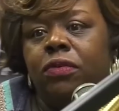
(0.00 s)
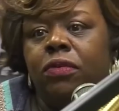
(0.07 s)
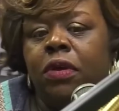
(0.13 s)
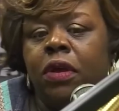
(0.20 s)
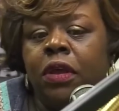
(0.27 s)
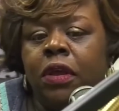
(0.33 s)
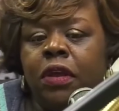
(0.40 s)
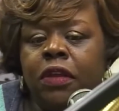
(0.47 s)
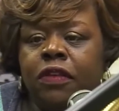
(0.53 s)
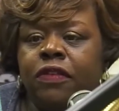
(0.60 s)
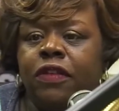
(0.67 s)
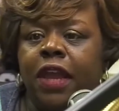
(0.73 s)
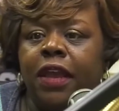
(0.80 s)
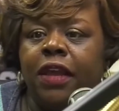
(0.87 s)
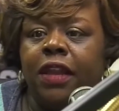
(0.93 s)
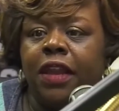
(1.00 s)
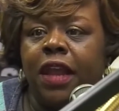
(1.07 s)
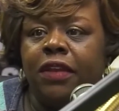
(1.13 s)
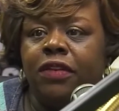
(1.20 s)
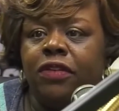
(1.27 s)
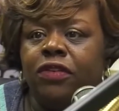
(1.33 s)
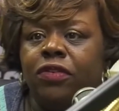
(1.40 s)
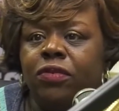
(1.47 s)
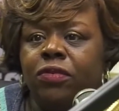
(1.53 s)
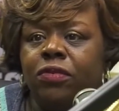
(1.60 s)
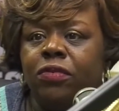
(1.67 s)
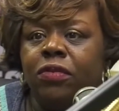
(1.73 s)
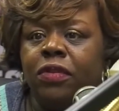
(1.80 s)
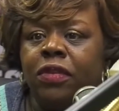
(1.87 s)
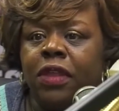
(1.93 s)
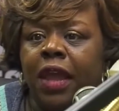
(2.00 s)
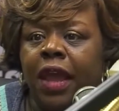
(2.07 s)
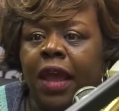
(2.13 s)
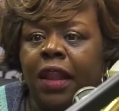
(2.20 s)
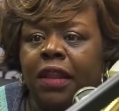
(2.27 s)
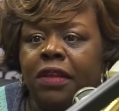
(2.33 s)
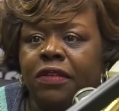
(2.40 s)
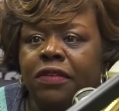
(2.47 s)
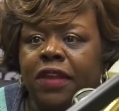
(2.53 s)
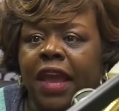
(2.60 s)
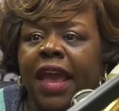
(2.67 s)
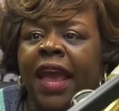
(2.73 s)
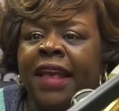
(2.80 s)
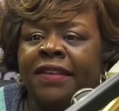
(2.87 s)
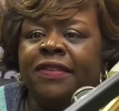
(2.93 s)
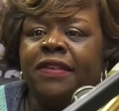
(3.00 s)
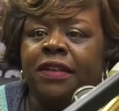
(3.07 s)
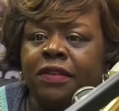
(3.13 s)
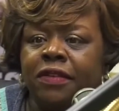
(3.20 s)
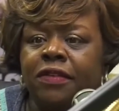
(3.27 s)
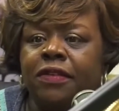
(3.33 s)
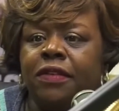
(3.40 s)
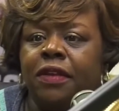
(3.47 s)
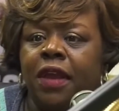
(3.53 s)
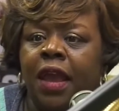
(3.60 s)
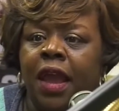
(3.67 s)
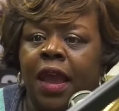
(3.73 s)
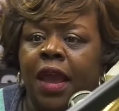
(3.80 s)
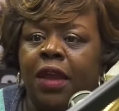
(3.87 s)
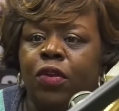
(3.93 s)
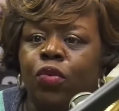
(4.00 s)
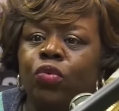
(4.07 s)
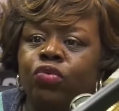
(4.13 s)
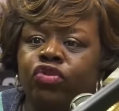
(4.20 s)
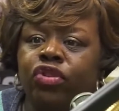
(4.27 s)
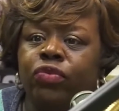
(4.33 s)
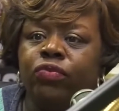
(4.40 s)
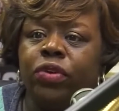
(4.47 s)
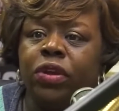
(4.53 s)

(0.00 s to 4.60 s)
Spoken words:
2025 reflects exactly that: an elegant, private, and